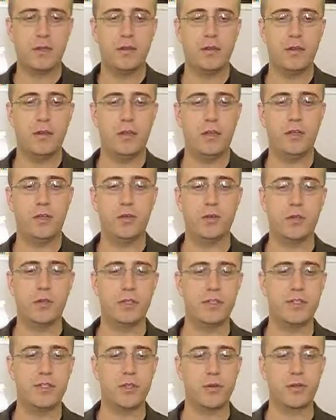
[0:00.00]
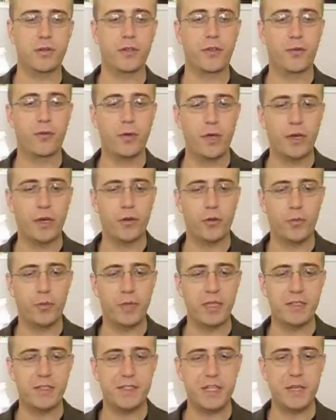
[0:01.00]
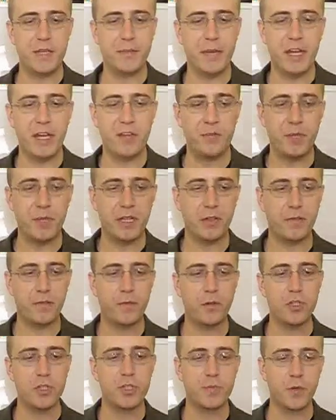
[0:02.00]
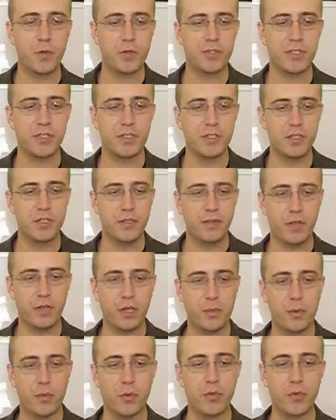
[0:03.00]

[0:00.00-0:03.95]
Uh, Euclid circa 300 BC may have been the first person to develop